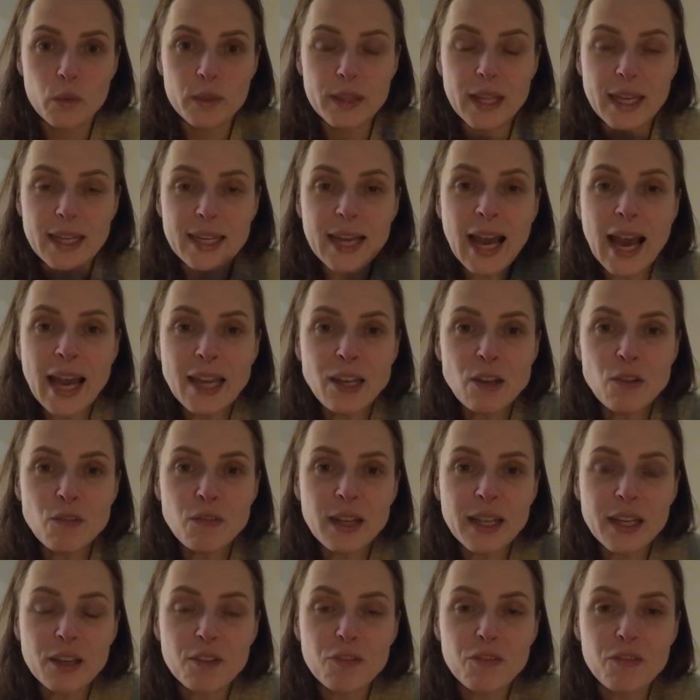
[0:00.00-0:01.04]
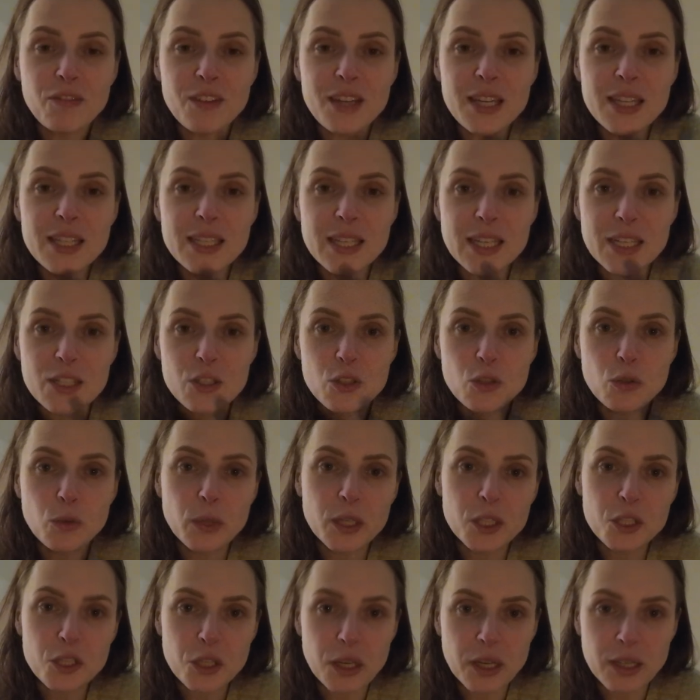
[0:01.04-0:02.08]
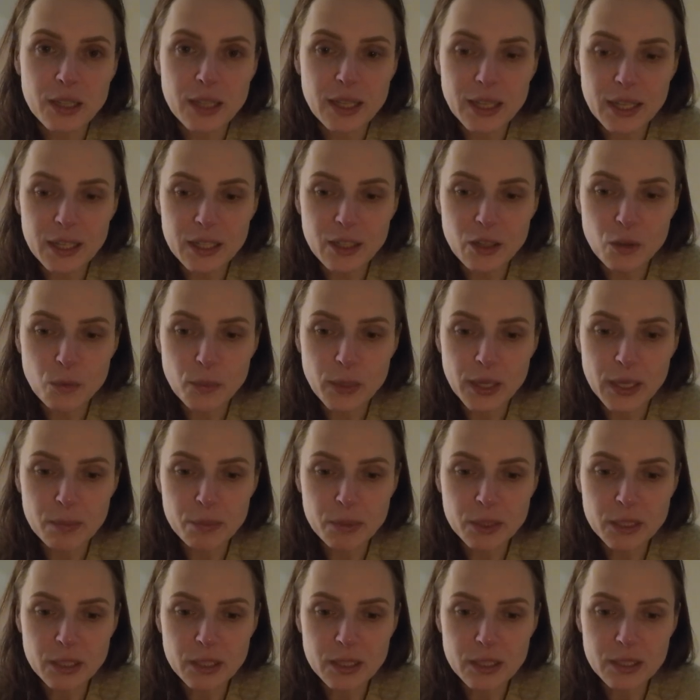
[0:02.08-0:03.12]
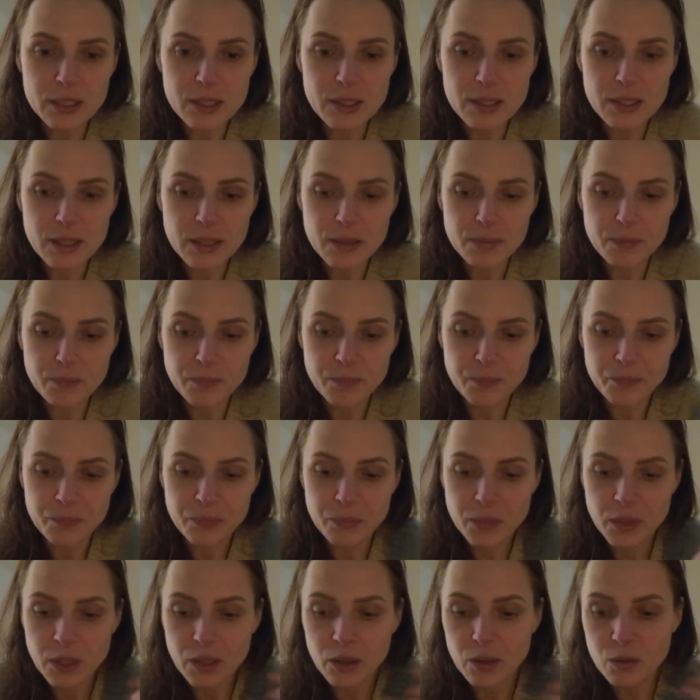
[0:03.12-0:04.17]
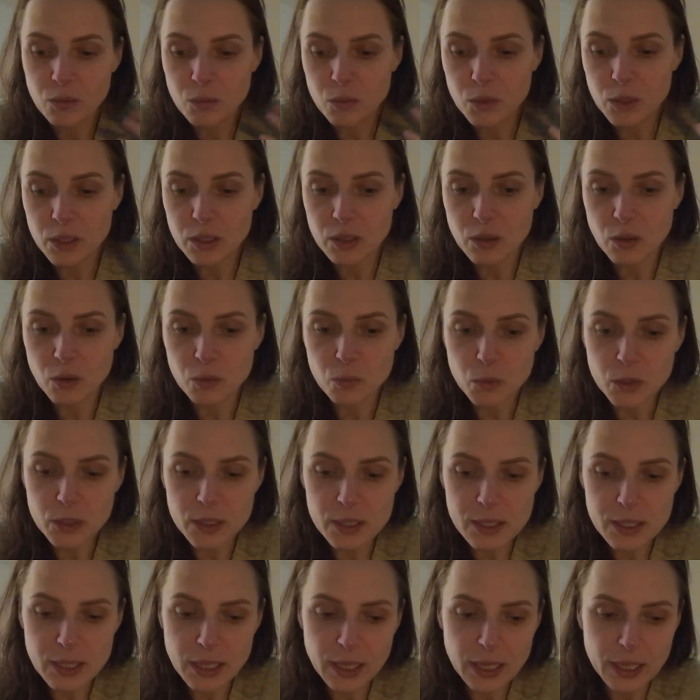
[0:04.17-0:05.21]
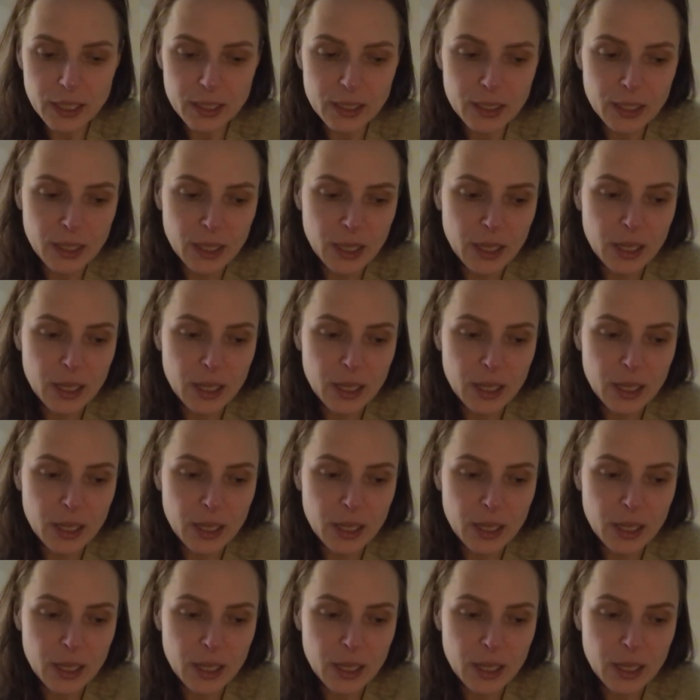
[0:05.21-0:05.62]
they kind of like feed into each other anyway, because well, on one side,